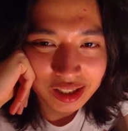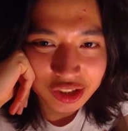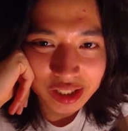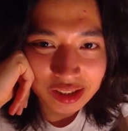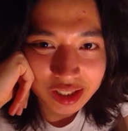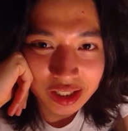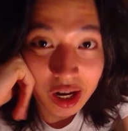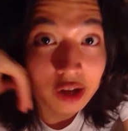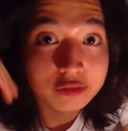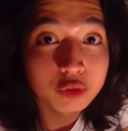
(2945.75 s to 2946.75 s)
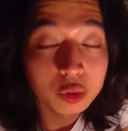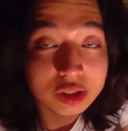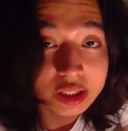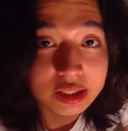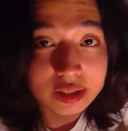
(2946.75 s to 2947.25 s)
genetic
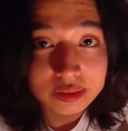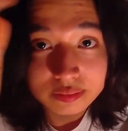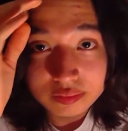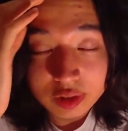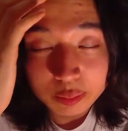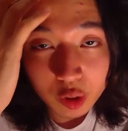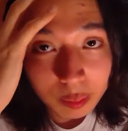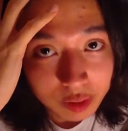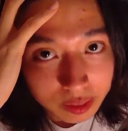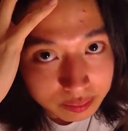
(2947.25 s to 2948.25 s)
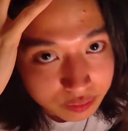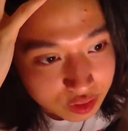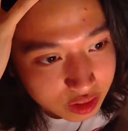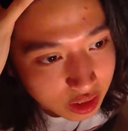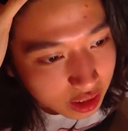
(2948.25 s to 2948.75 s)
unforeseen problems